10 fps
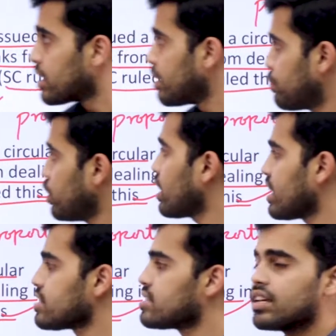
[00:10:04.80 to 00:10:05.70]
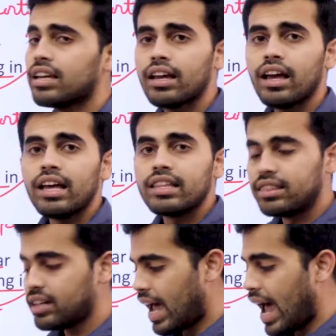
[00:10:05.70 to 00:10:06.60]
cryptocurrency,
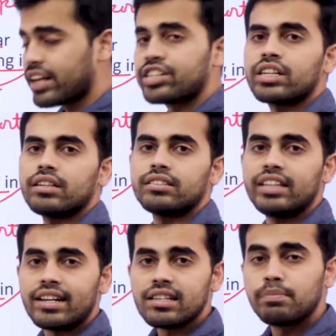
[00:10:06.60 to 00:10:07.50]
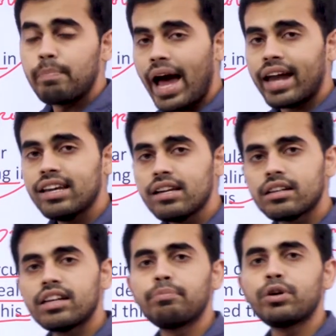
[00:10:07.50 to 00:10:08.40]
the action, that is
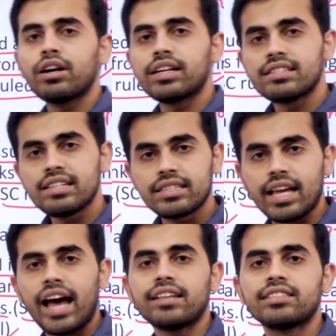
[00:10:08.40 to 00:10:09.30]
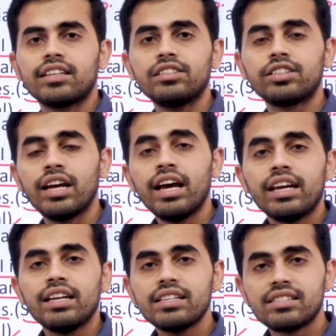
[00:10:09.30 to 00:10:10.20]
banning cryptocurrencies as such,
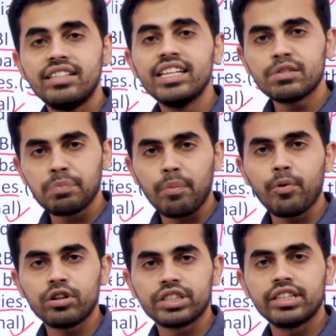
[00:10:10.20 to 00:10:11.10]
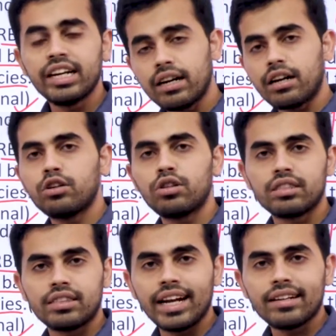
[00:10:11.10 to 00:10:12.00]
is disproportionate to
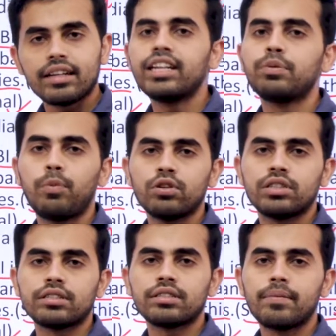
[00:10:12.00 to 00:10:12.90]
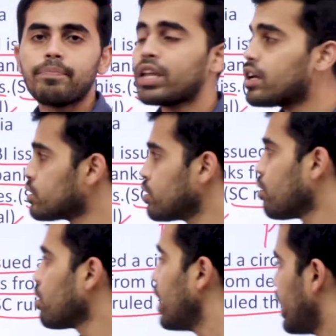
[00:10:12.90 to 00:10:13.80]
the threat it poses. So